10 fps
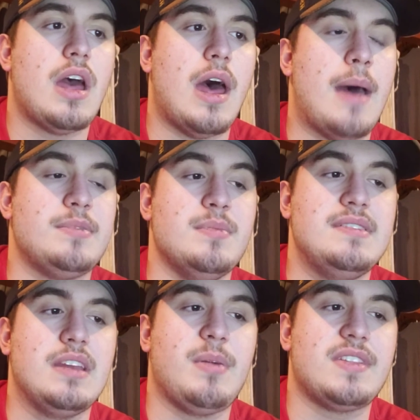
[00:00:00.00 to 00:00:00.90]

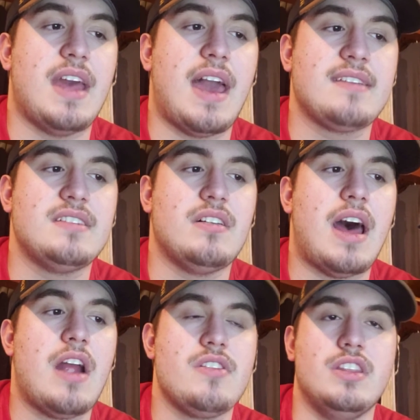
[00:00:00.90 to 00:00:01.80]
optimistic about the Hextall
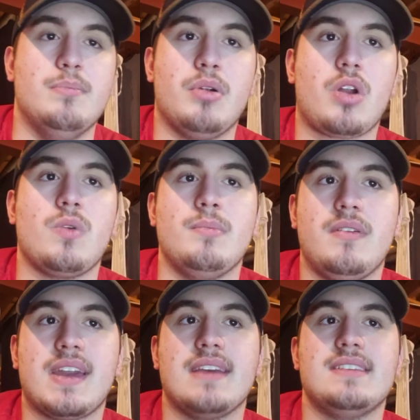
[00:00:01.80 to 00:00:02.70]
hire than the Burke one, but
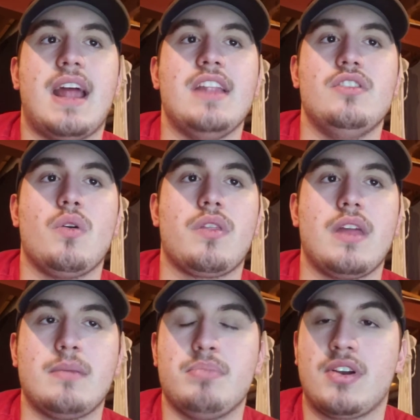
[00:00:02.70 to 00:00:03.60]
like I said, I don't
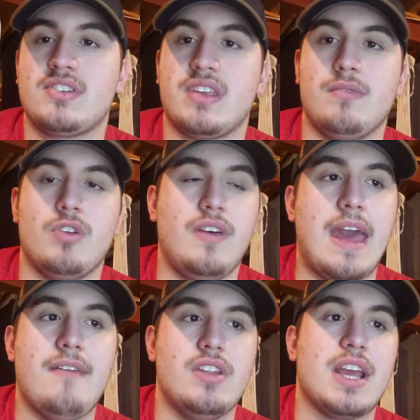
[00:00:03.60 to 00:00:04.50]
think Burke's going to really
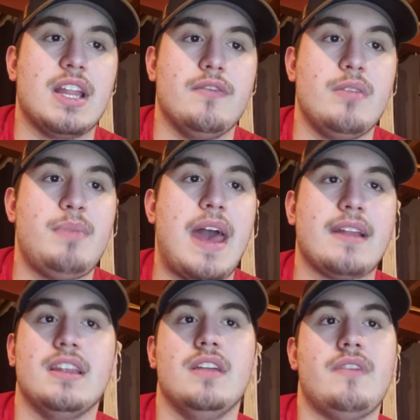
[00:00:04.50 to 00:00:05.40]
have a negative
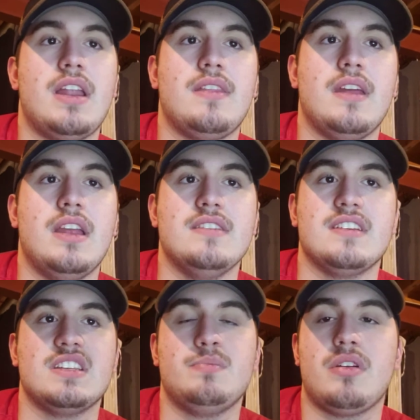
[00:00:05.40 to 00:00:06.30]
impact, and if anything, his
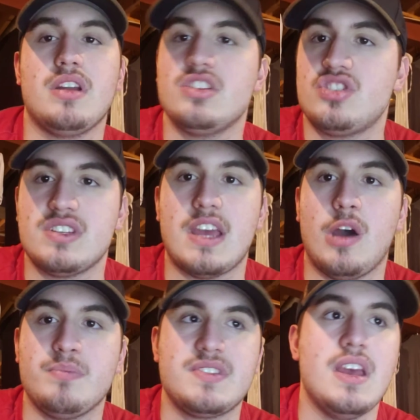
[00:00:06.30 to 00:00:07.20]
experience just
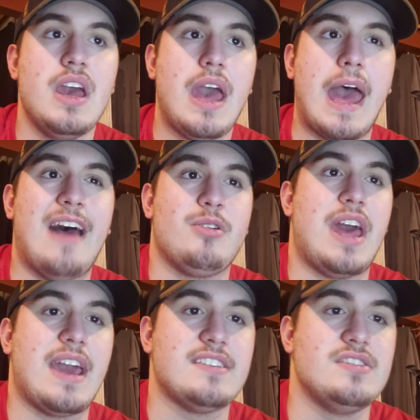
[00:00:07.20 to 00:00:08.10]
helps out
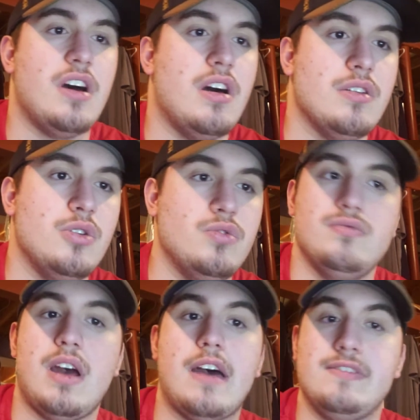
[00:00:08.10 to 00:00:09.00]
Hextall, who
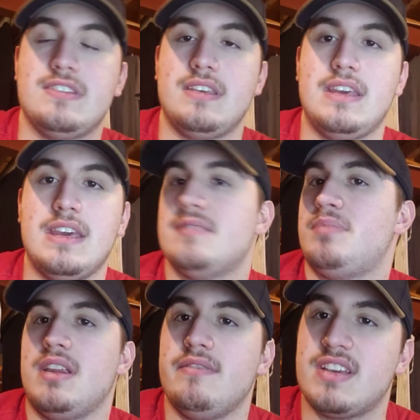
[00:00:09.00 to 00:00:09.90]
obviously he has
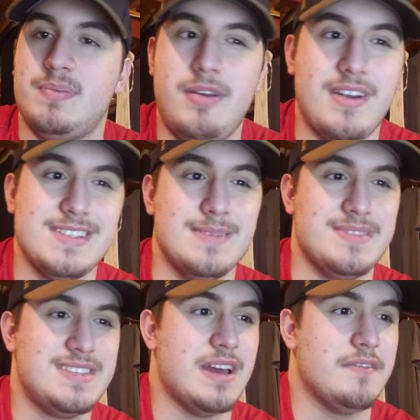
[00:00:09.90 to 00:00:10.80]
plenty of experience
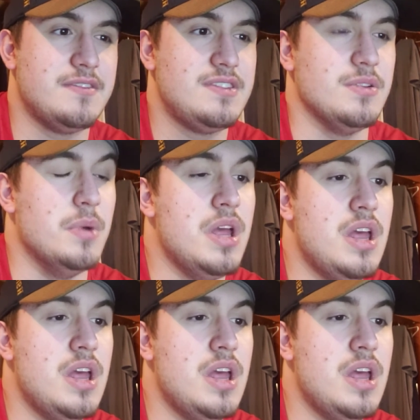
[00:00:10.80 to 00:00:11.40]
himself too.